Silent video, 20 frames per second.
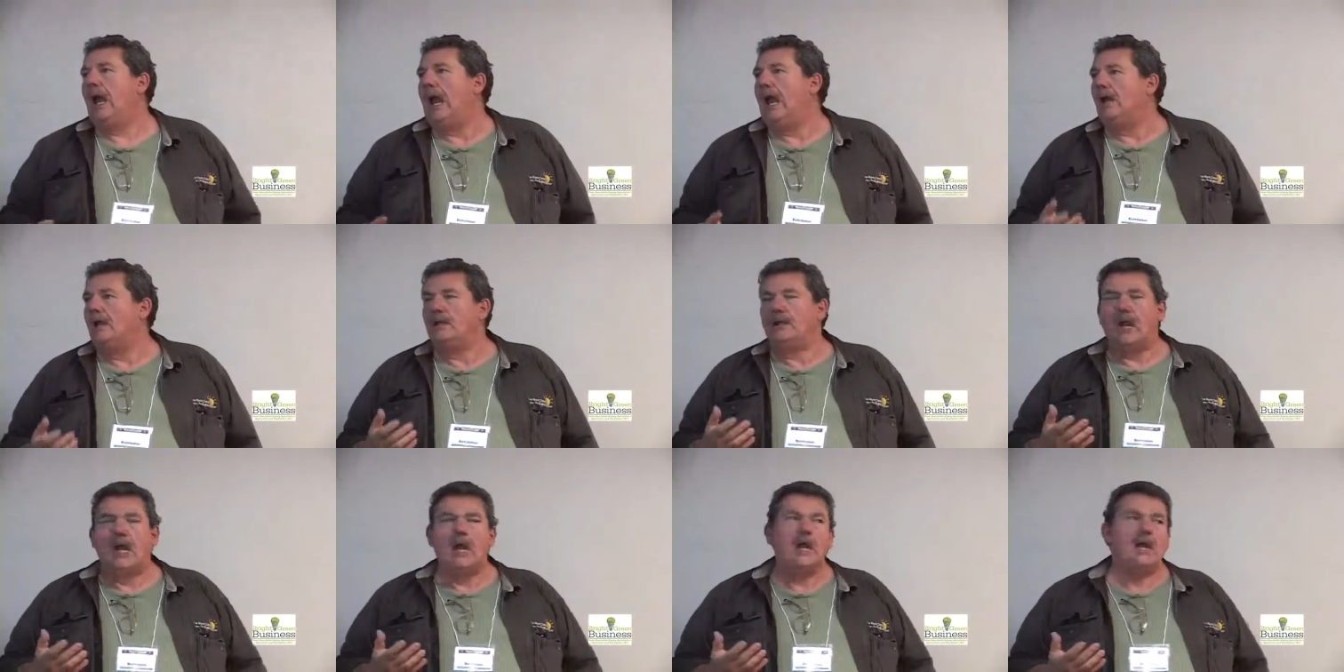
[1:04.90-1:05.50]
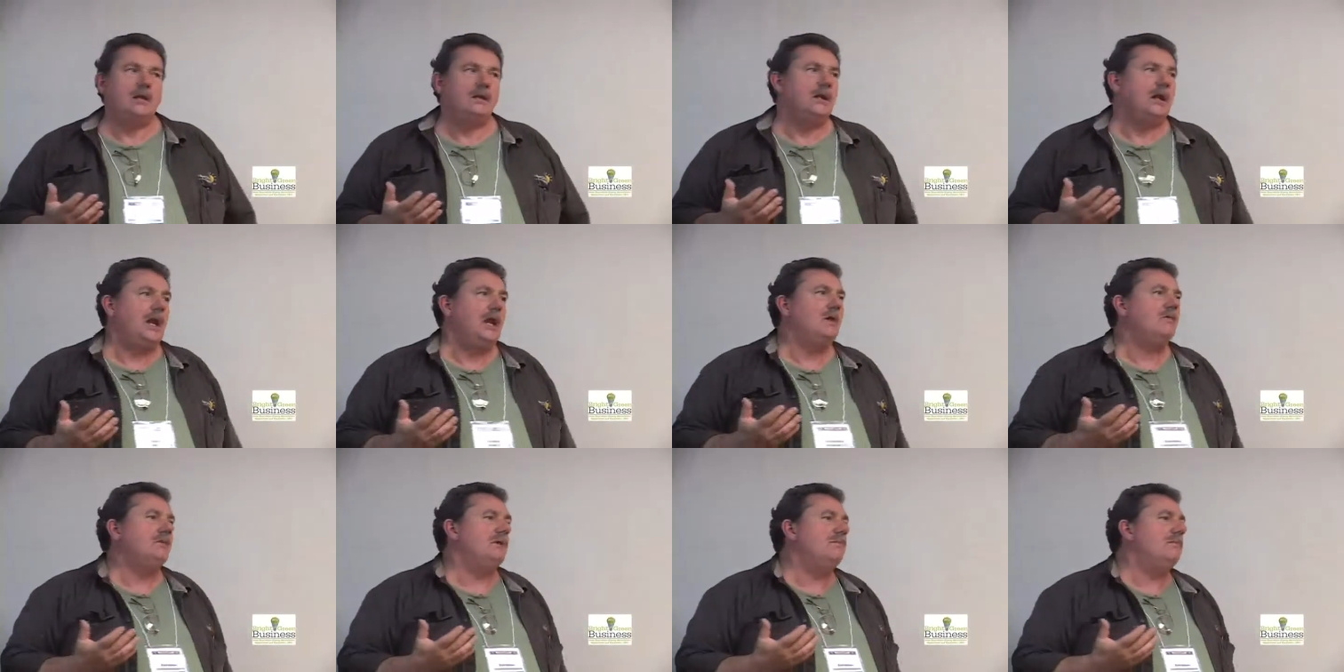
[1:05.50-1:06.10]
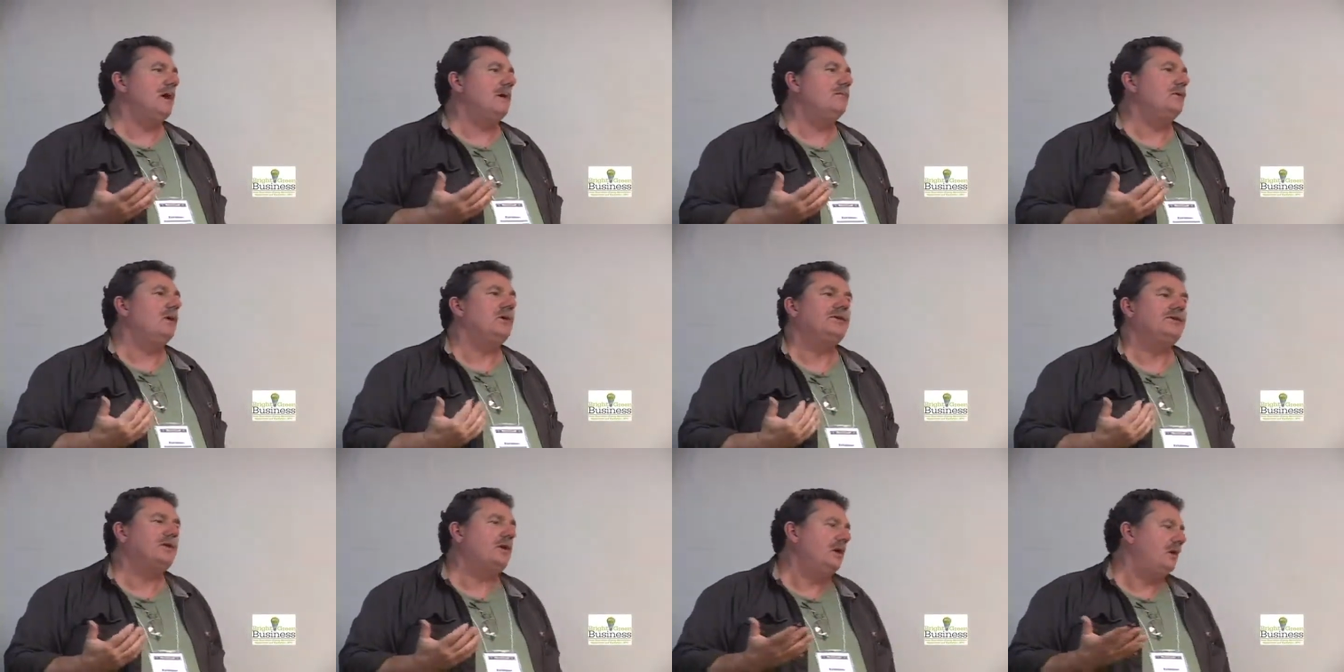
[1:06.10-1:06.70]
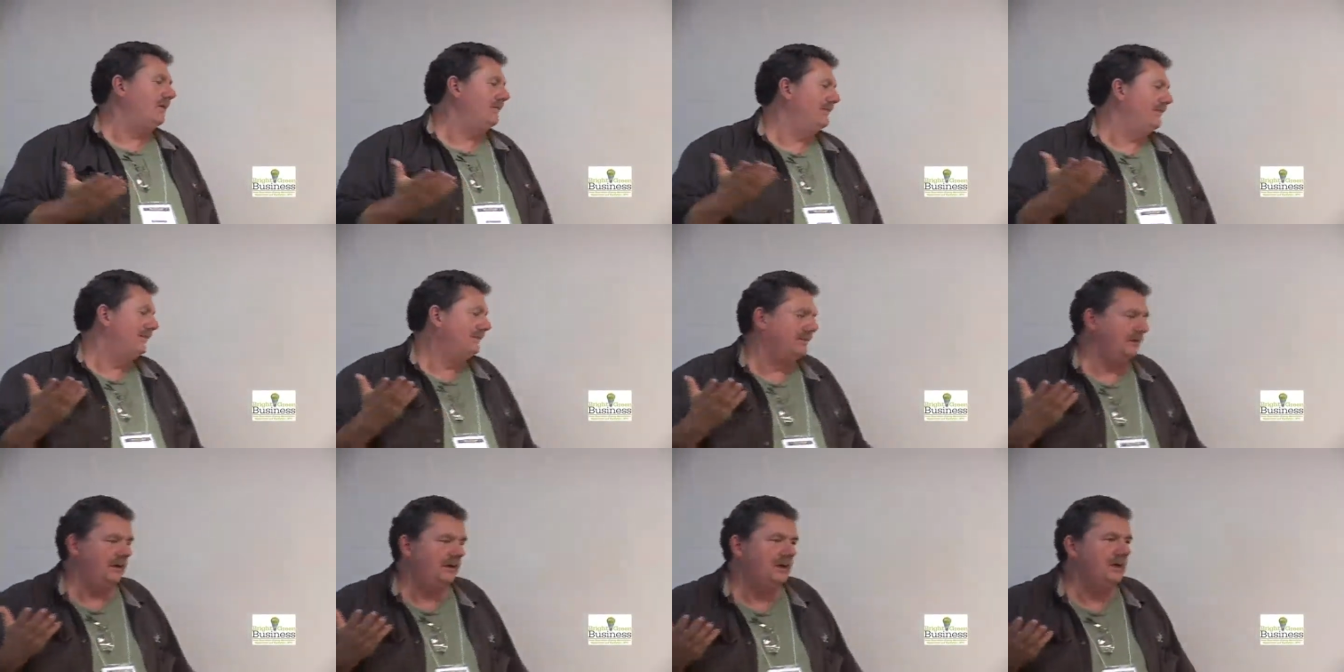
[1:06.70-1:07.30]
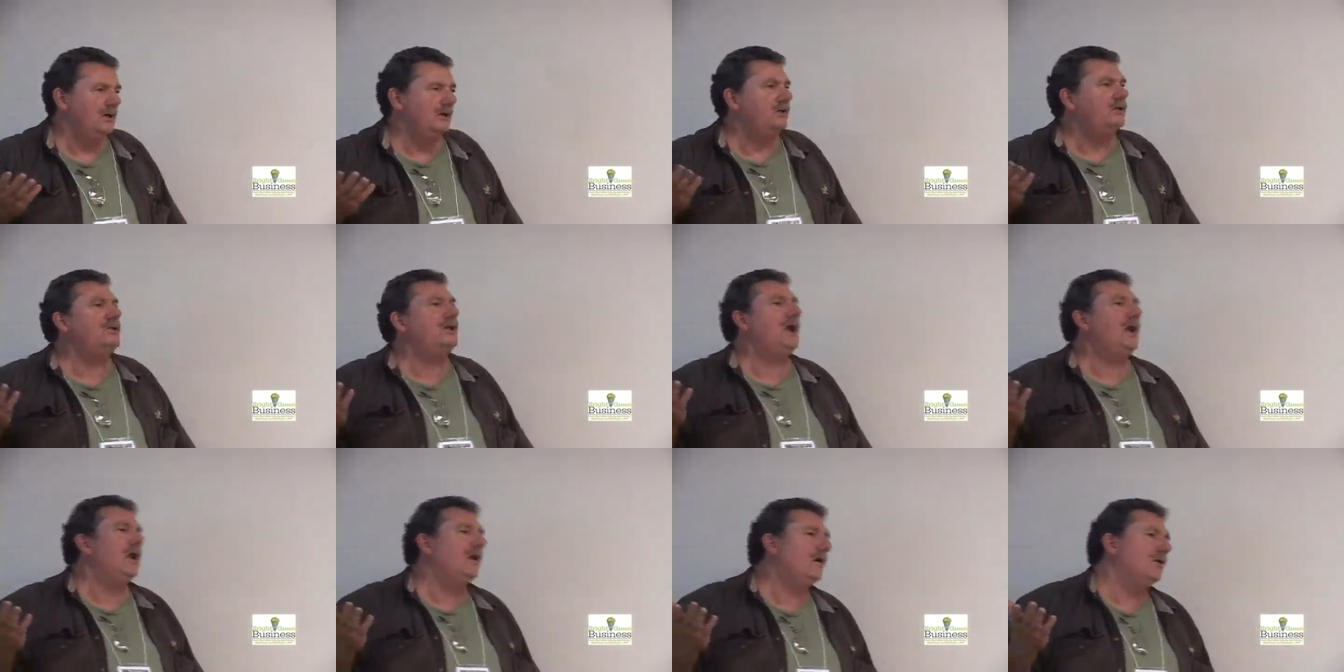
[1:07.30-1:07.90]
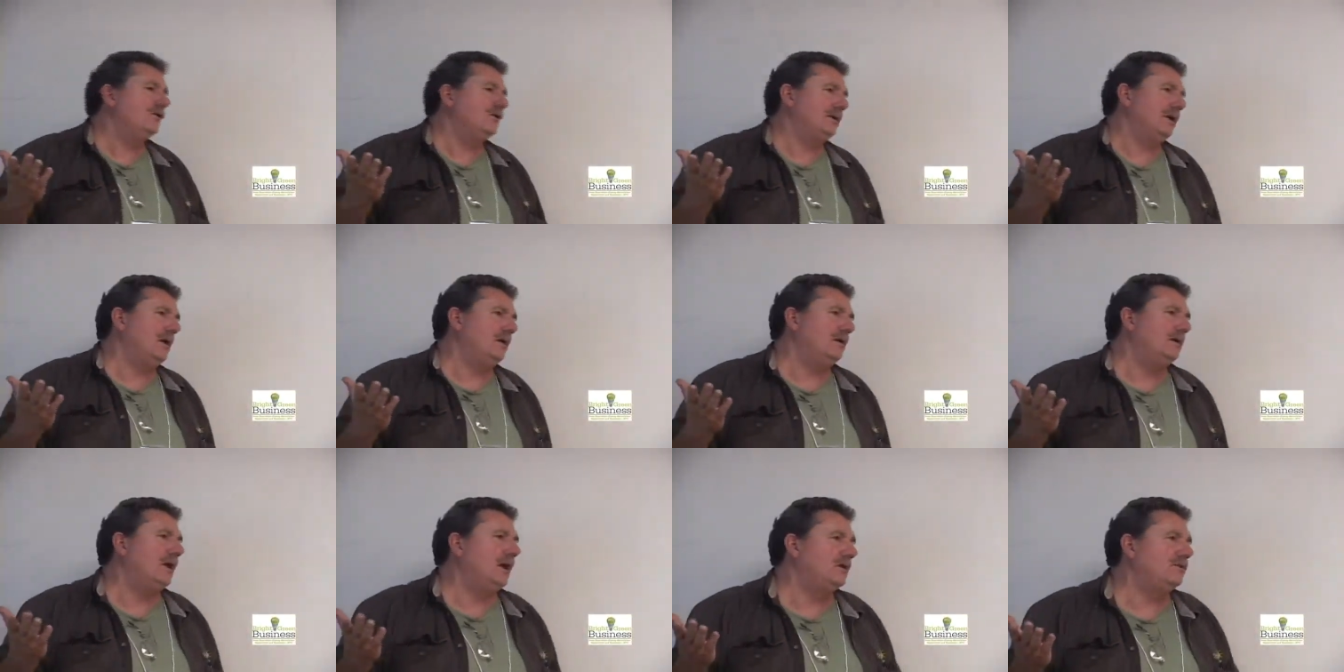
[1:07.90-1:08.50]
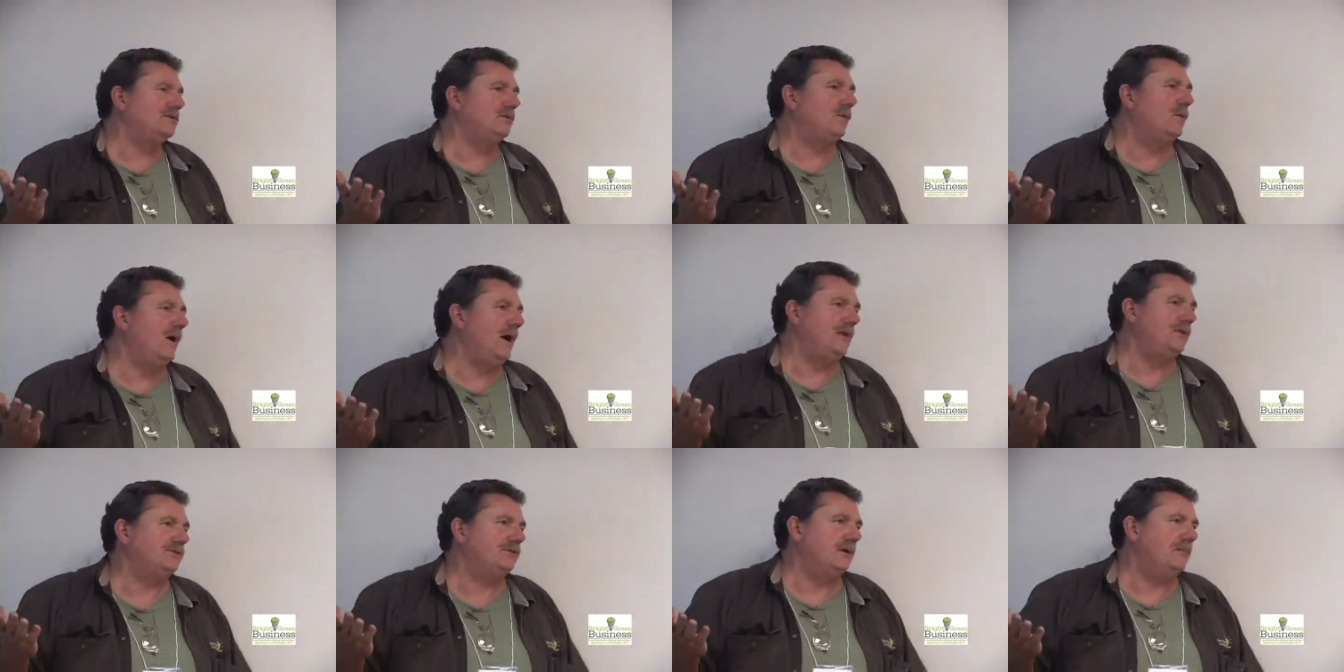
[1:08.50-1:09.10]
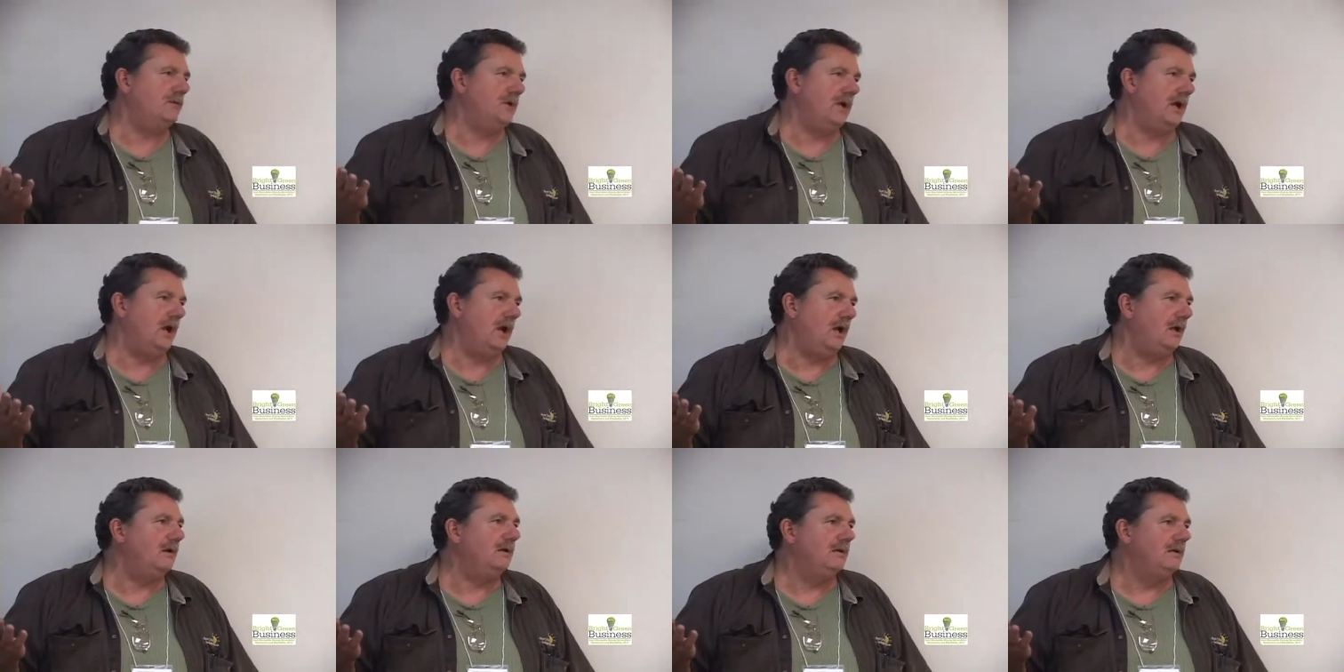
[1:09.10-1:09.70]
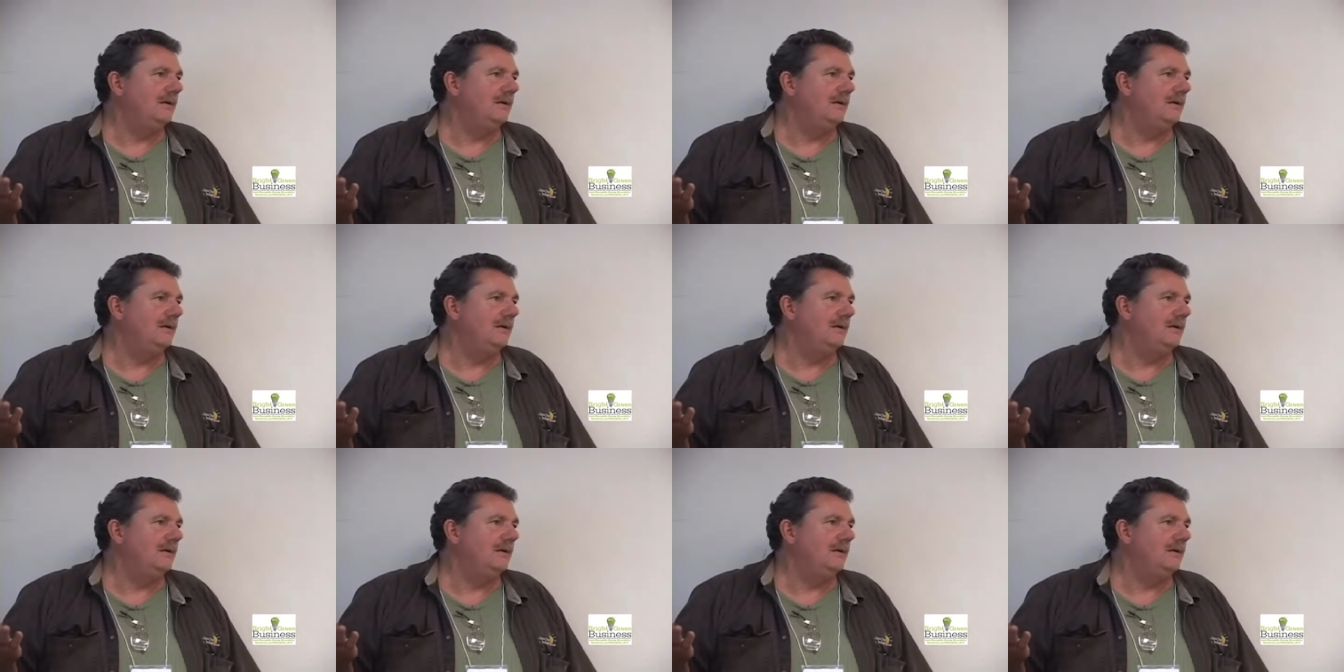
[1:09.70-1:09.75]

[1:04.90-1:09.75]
And again, remember, who cares on a nice, quiet summer day?